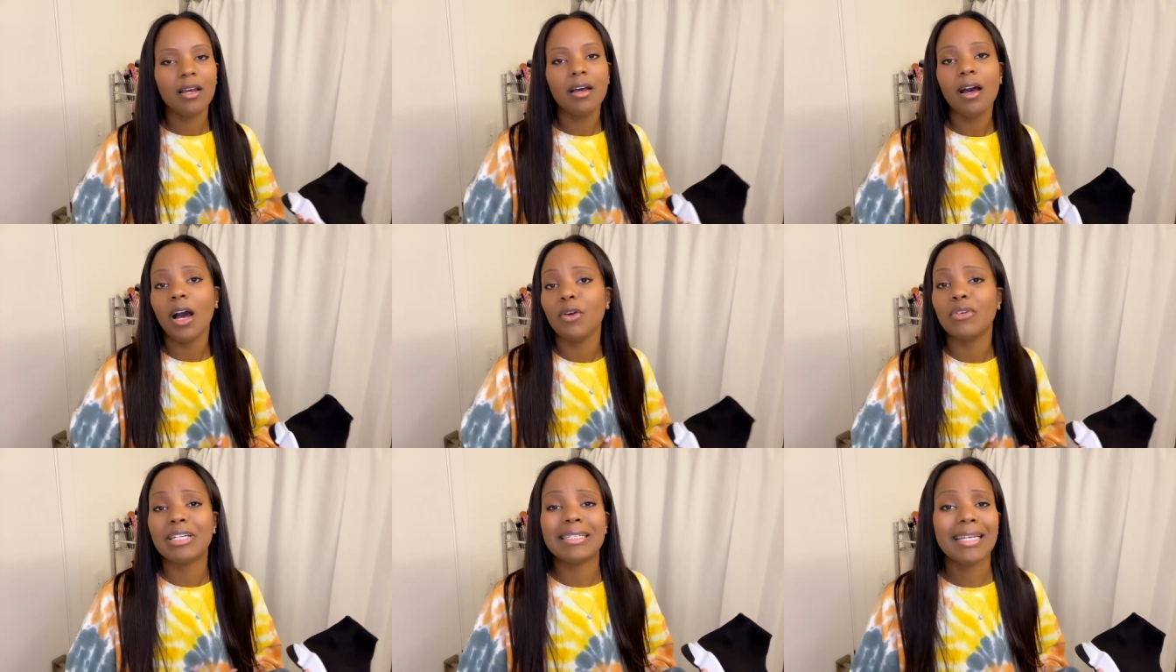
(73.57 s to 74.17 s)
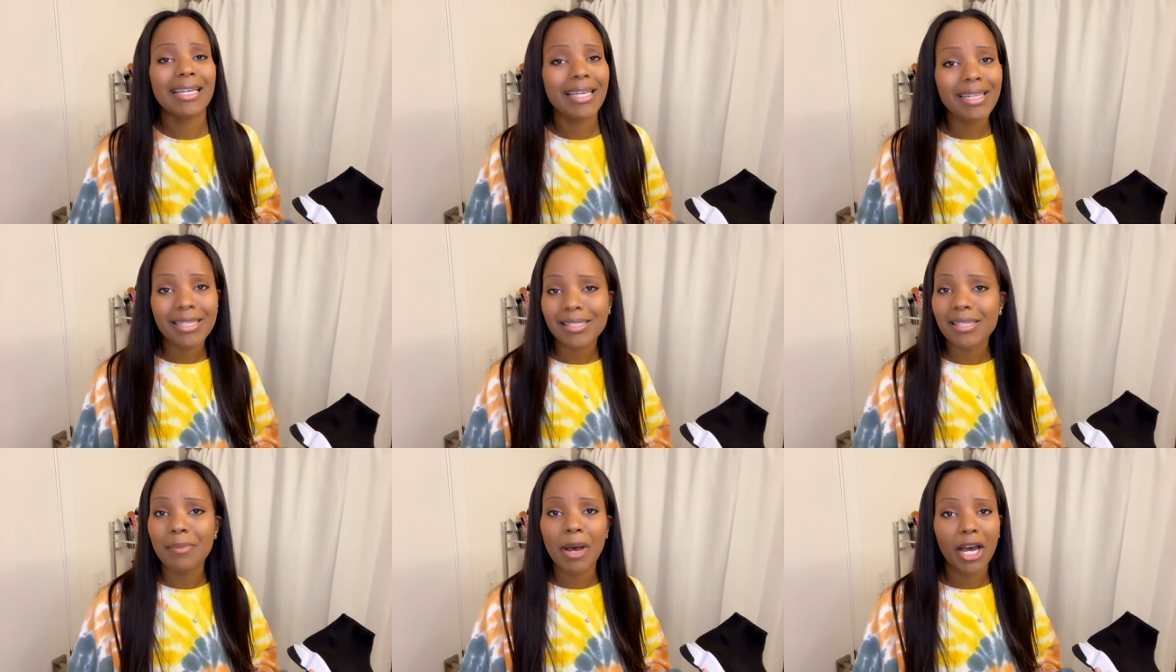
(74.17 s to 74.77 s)
a
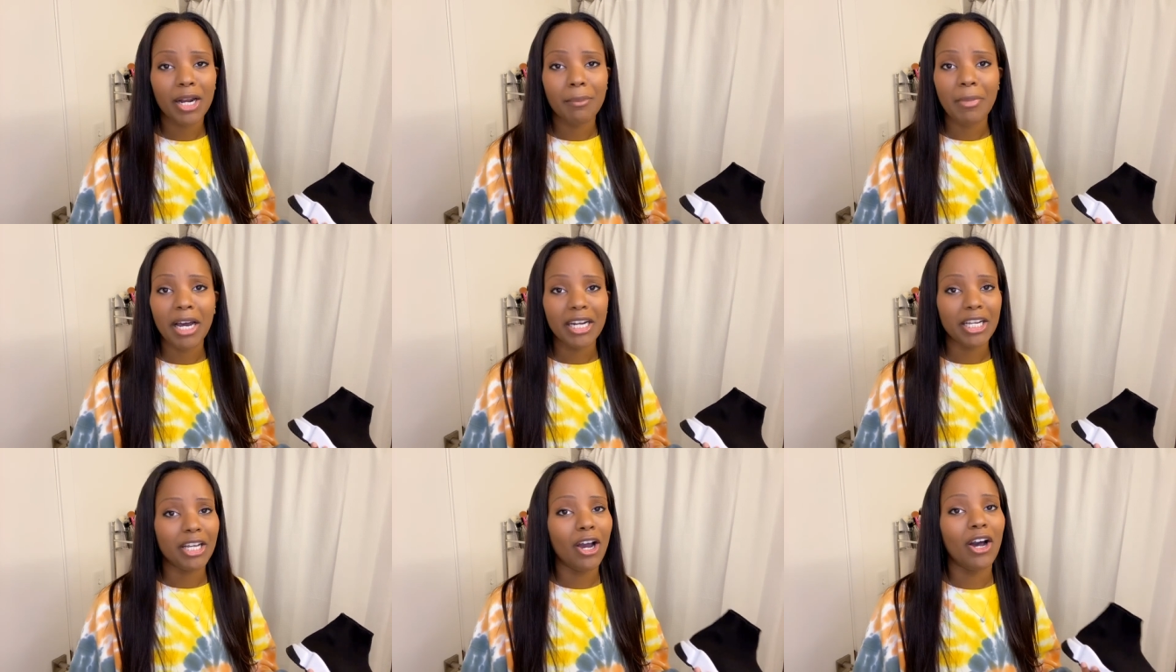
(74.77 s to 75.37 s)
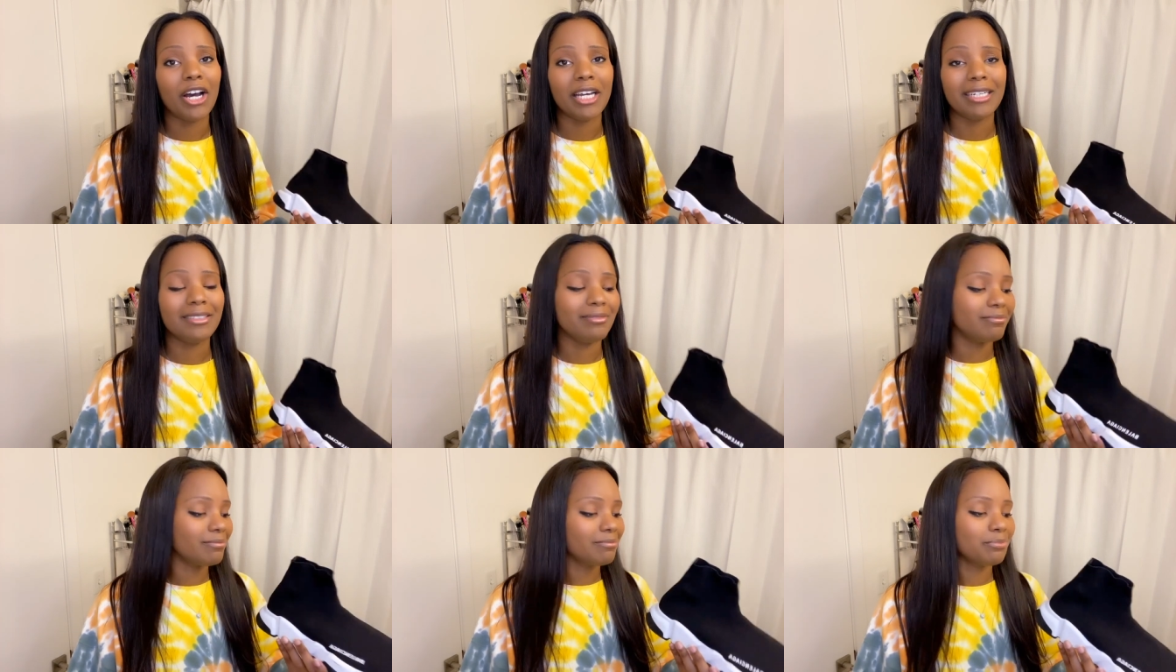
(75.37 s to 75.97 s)
ridiculous amount of money
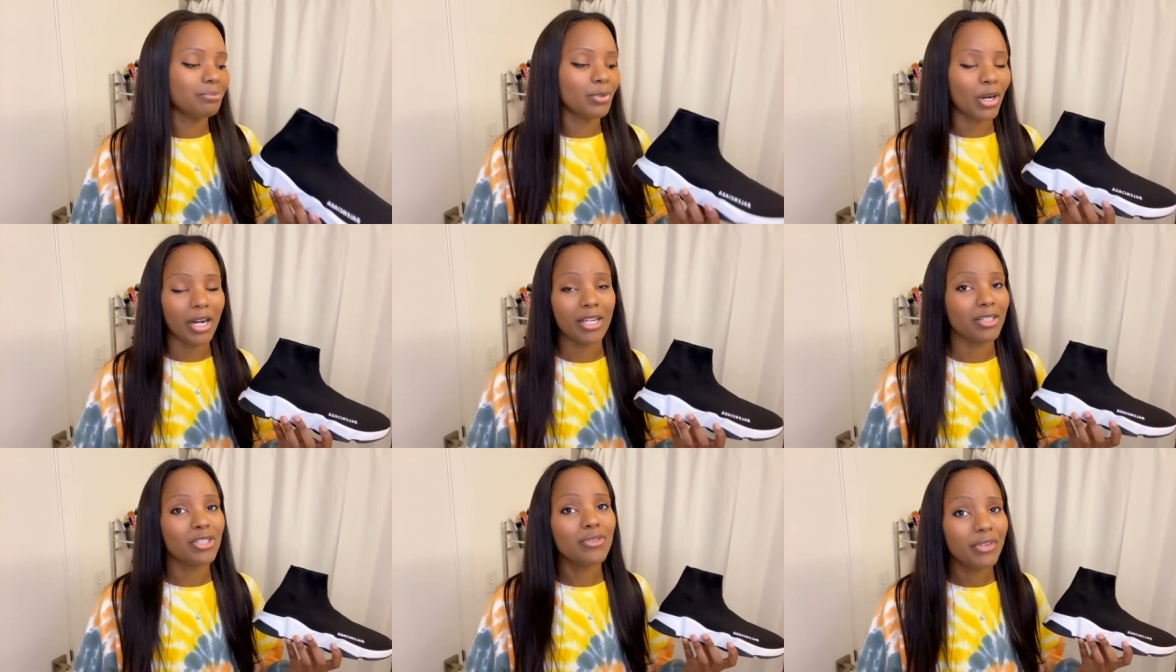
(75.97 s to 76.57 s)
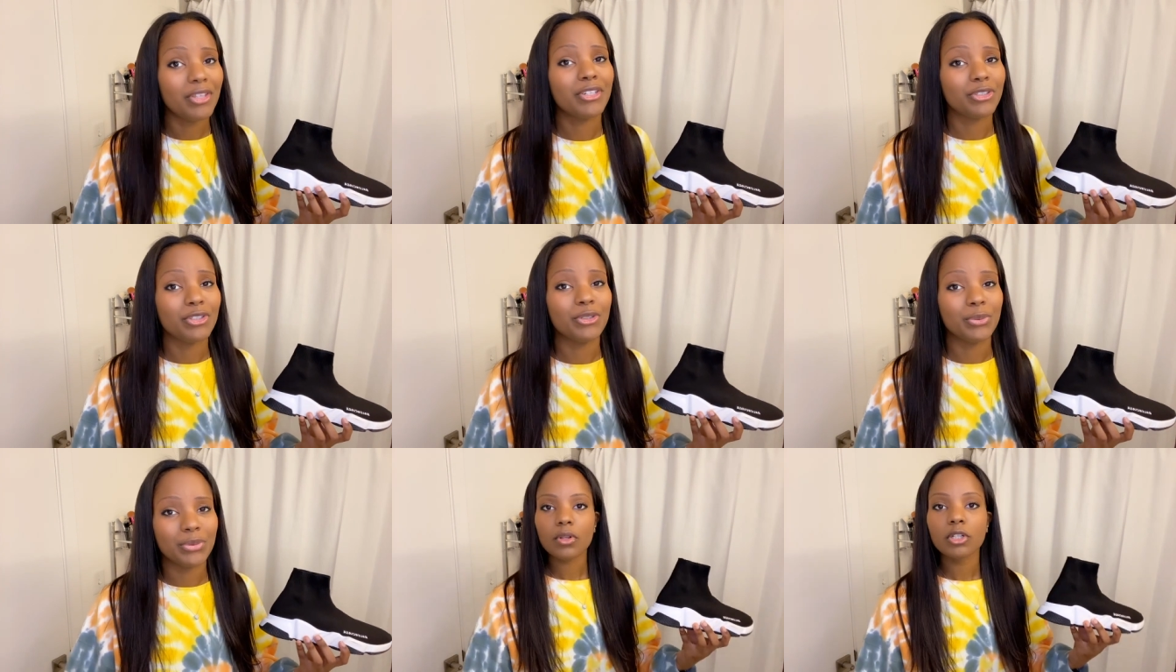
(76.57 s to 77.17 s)
on products for their
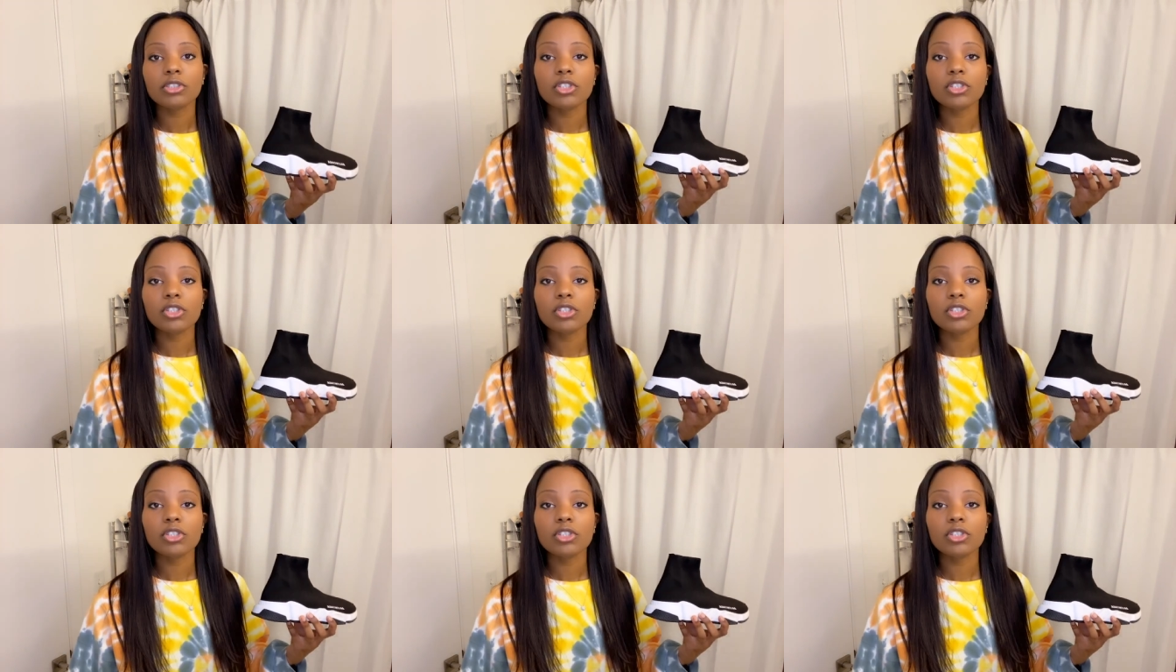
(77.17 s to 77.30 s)
shoes.